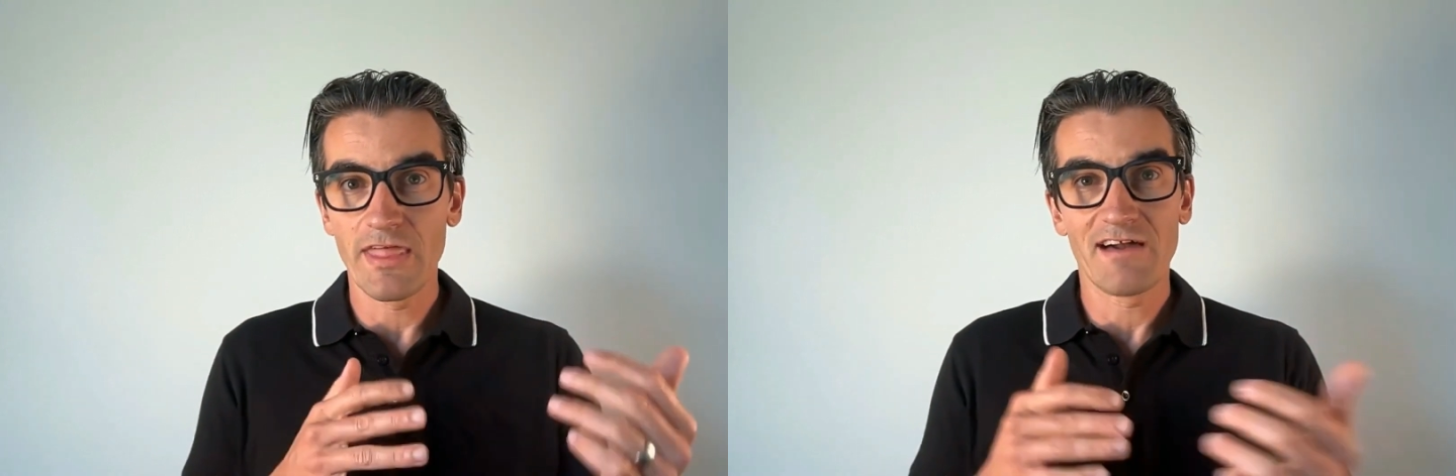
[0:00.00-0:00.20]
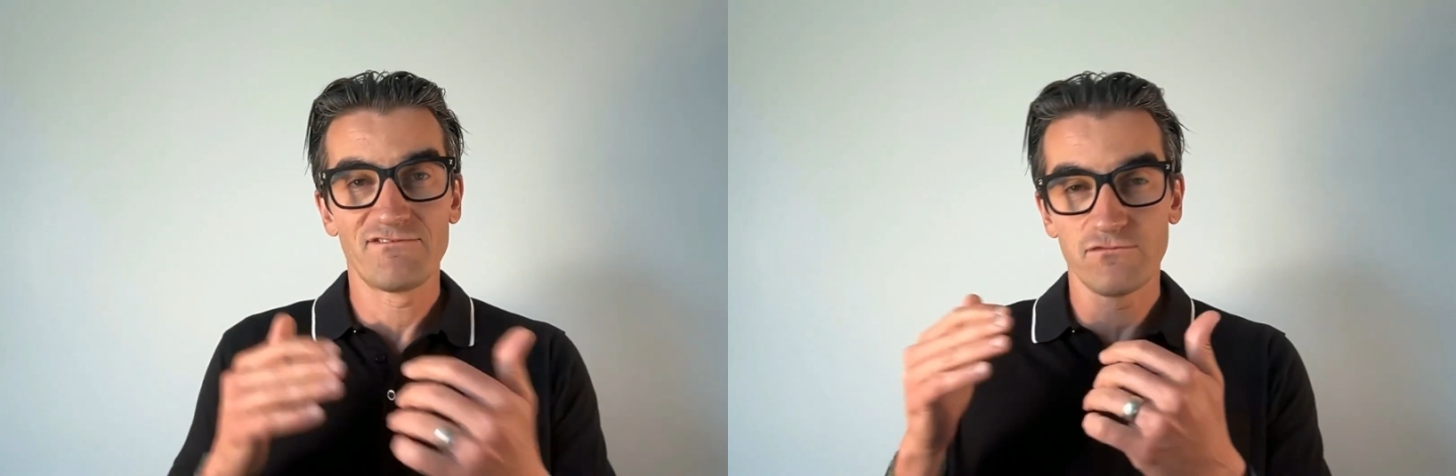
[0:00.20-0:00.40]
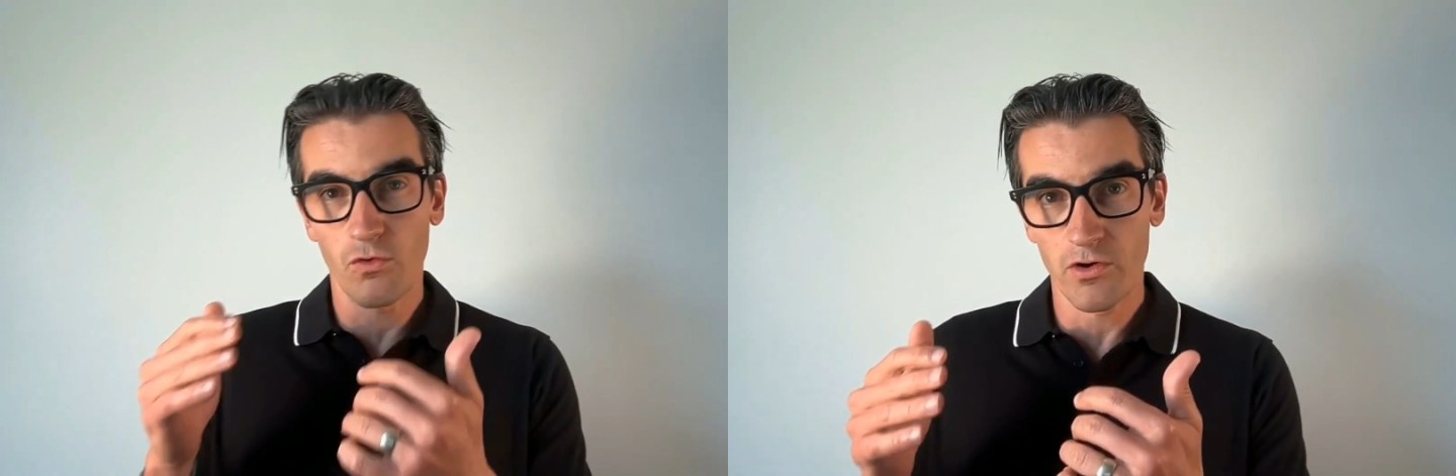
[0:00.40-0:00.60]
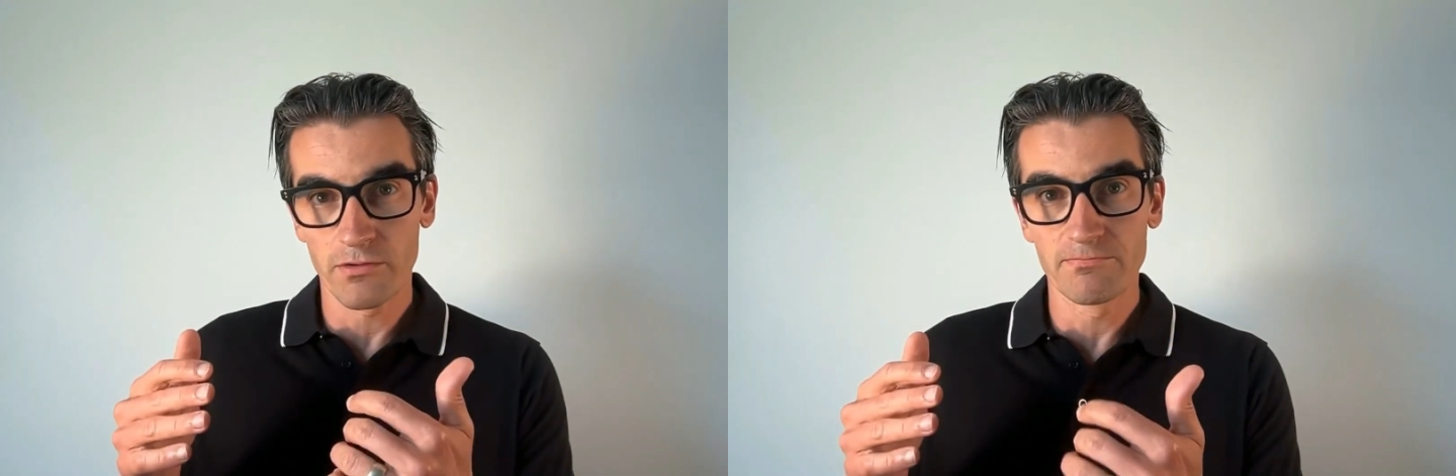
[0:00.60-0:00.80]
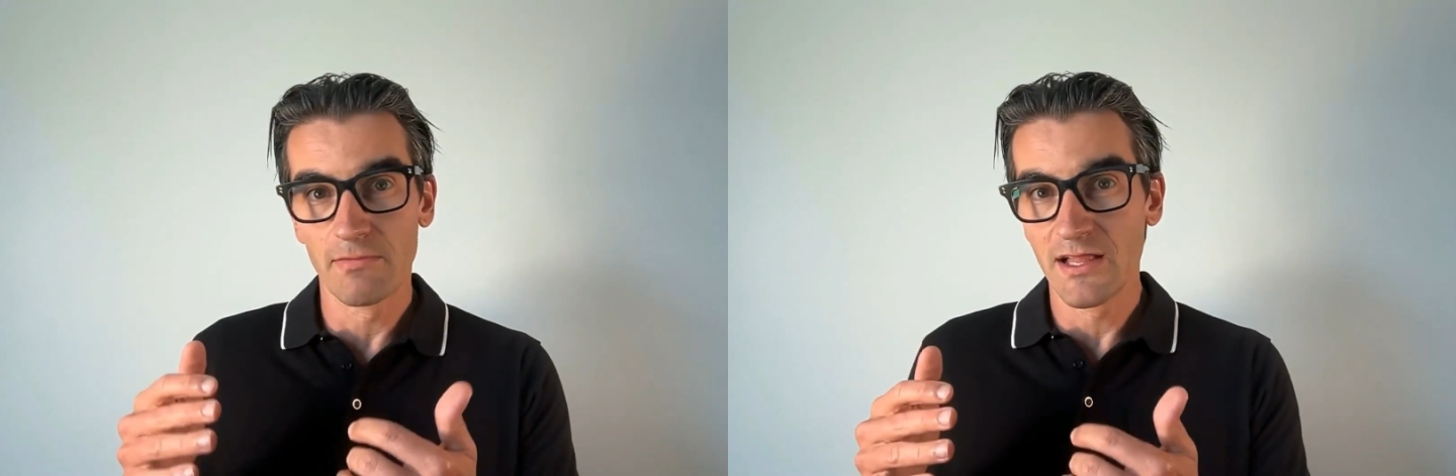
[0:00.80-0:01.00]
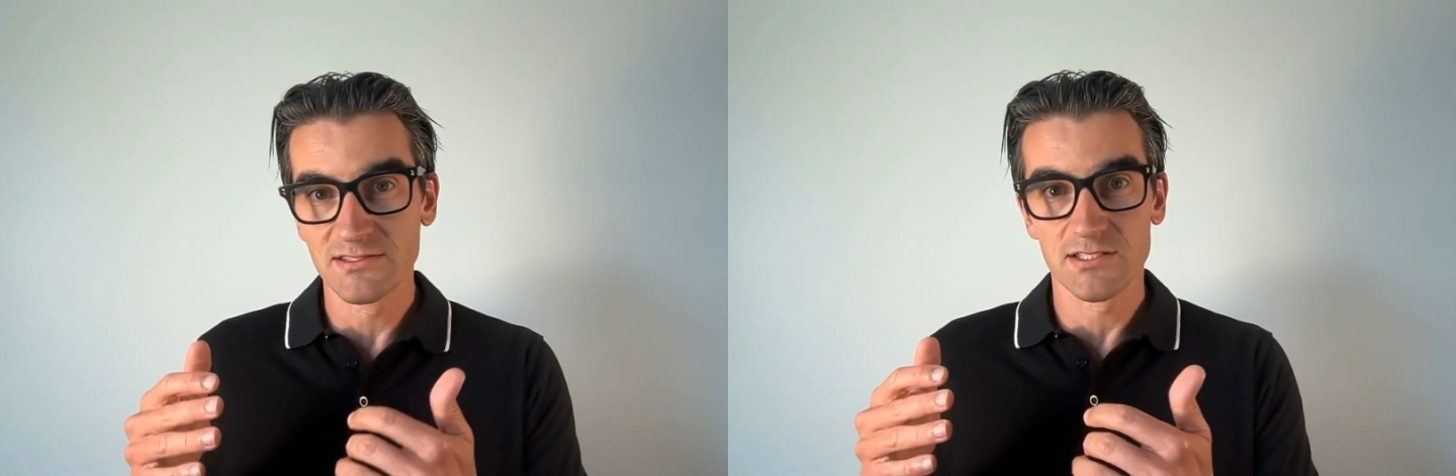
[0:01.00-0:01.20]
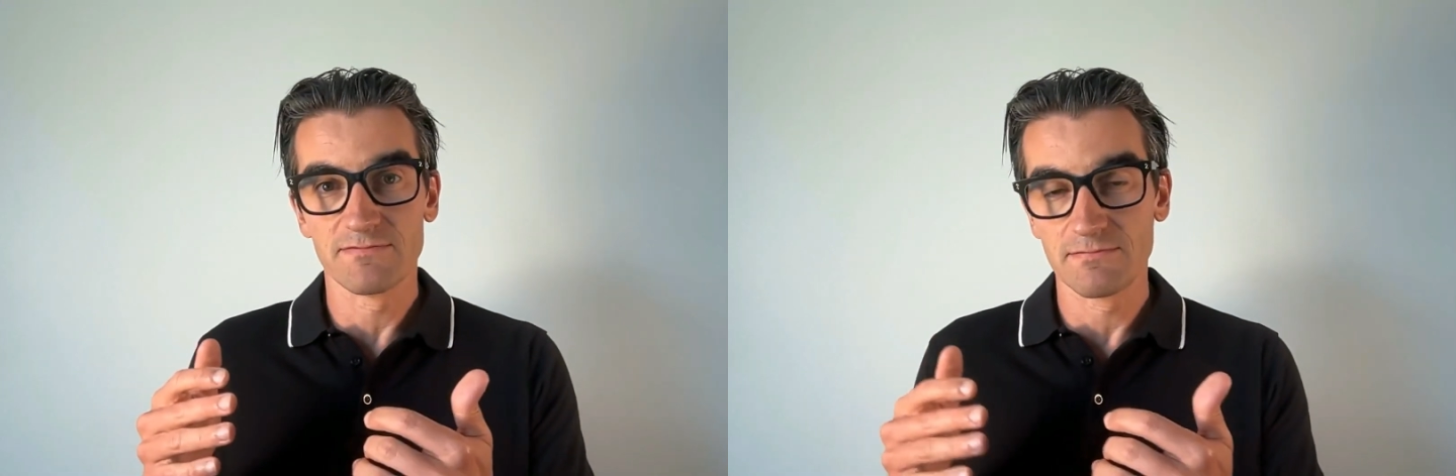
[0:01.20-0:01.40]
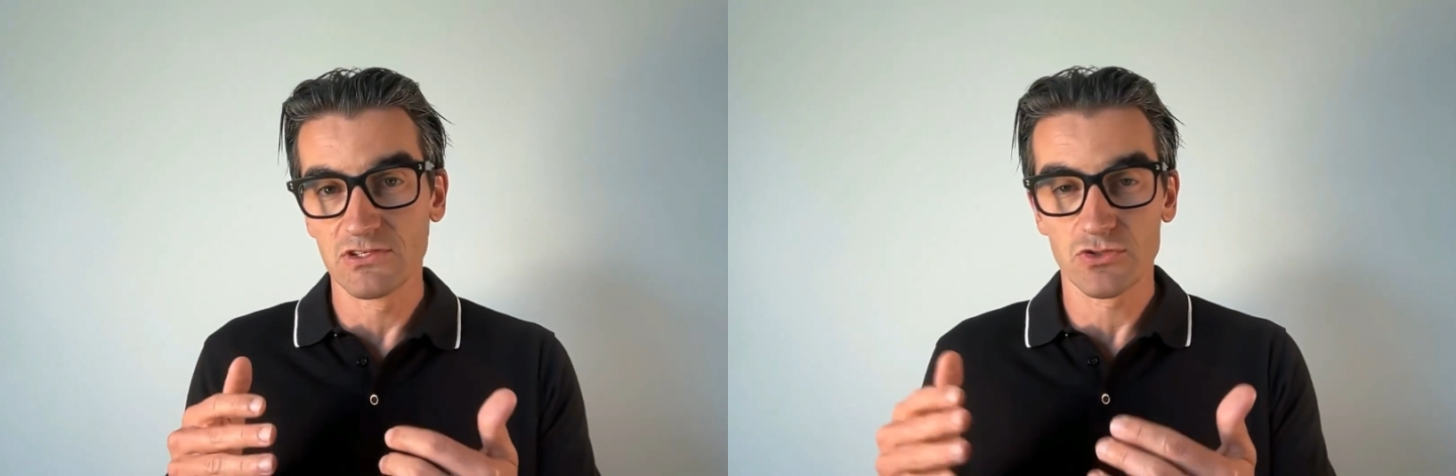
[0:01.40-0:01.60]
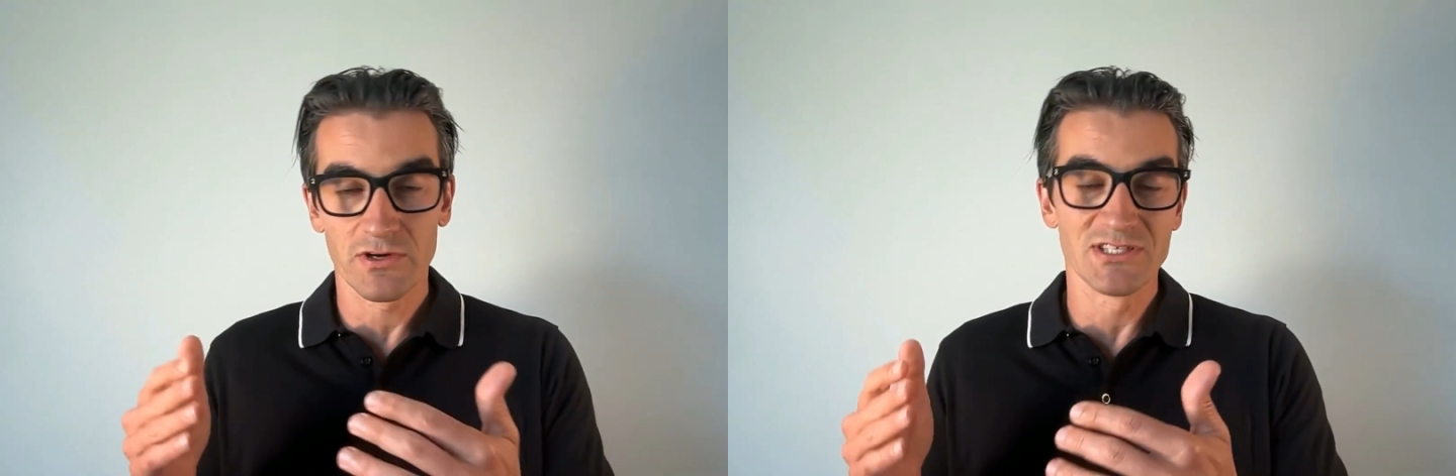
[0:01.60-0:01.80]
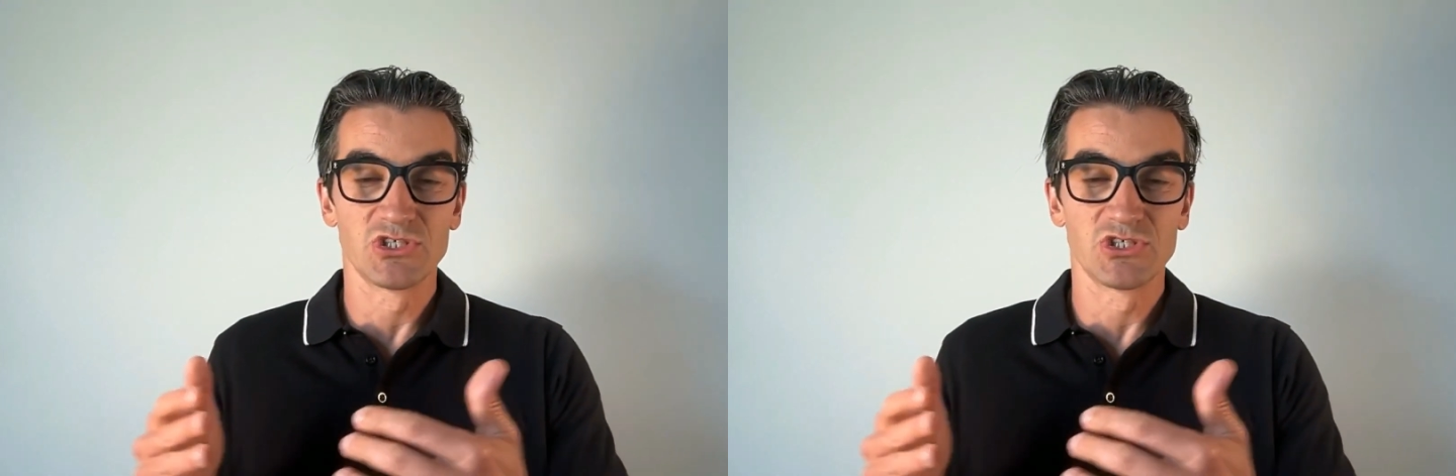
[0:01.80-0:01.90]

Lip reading: that 4 months of inventory is